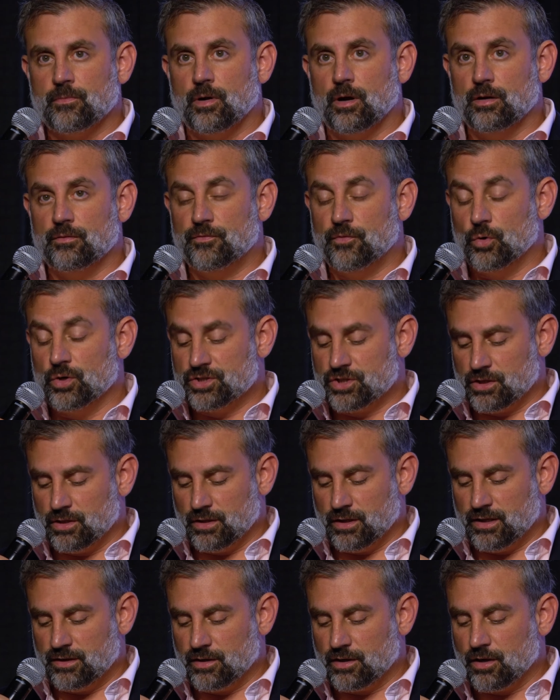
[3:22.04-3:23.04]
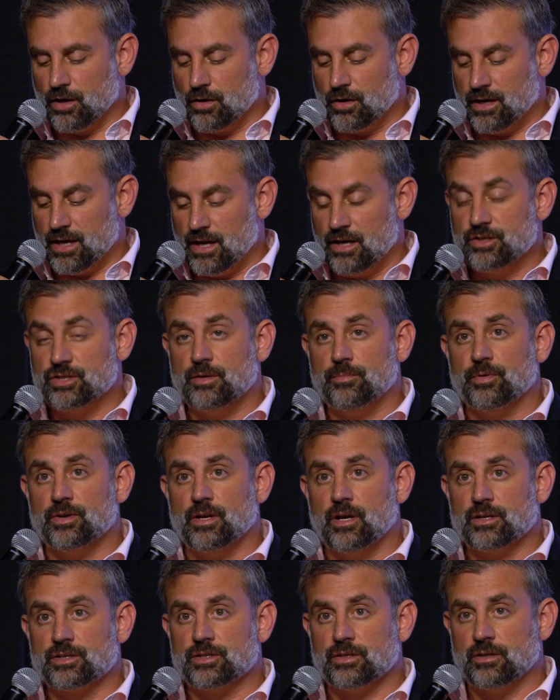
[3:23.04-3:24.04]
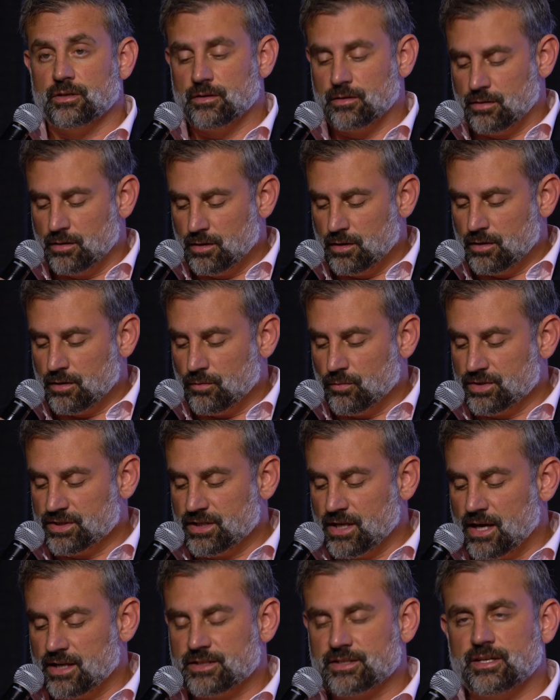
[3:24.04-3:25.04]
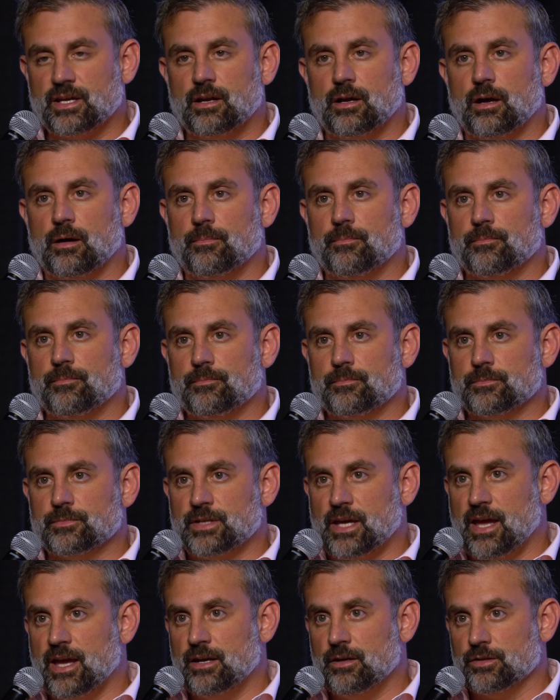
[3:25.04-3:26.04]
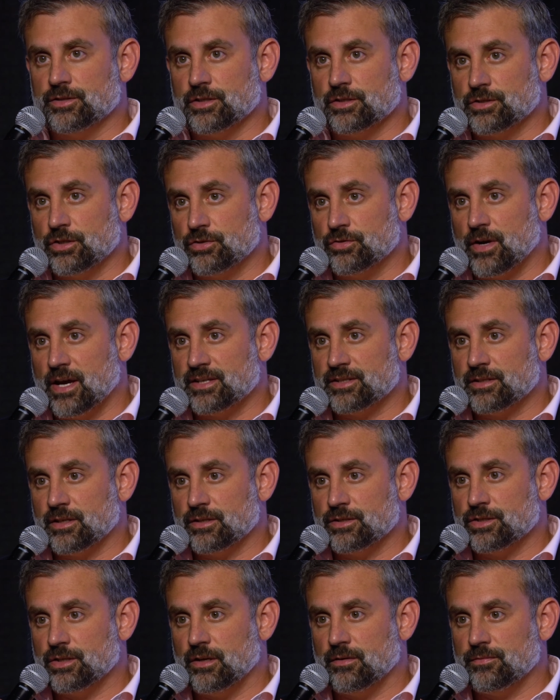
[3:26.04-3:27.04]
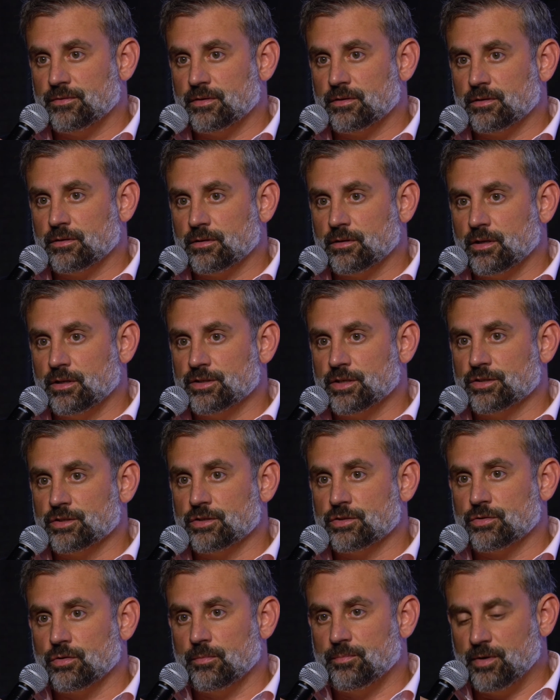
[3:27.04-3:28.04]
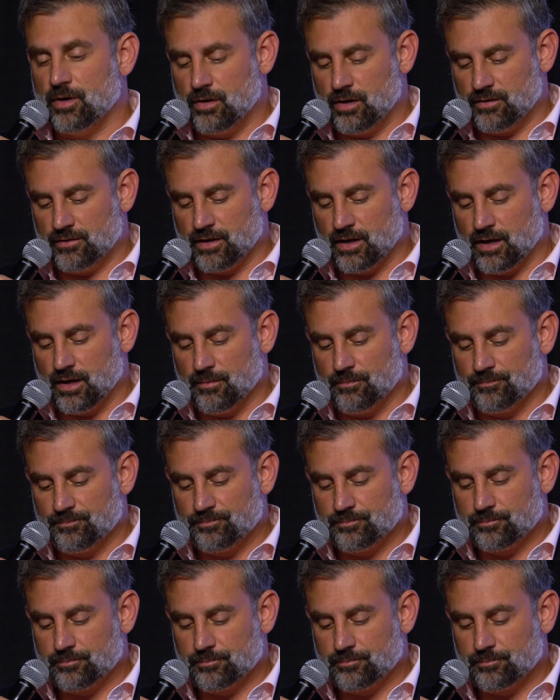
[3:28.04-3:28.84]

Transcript: Unfortunately, the current energy production was not set up to handle such a drastic shift in such a short period of time.